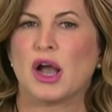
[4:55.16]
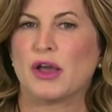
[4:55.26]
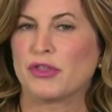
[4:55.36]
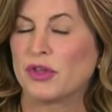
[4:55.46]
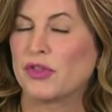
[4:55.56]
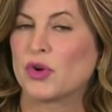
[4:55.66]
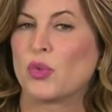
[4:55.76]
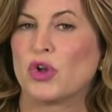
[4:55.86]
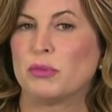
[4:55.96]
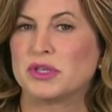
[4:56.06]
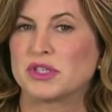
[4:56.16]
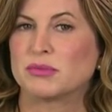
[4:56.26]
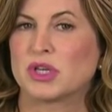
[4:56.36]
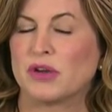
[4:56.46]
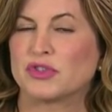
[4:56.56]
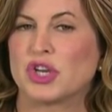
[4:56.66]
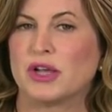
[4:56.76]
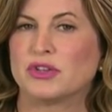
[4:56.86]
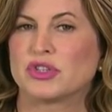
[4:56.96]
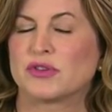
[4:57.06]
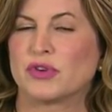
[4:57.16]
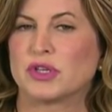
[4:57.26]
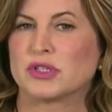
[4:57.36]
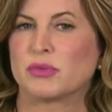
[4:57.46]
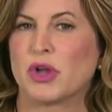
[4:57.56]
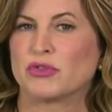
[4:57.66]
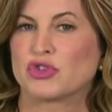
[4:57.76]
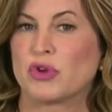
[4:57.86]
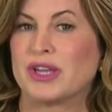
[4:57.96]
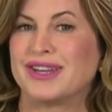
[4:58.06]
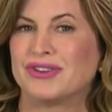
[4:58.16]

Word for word: I think there will be some tough challenges for us around trade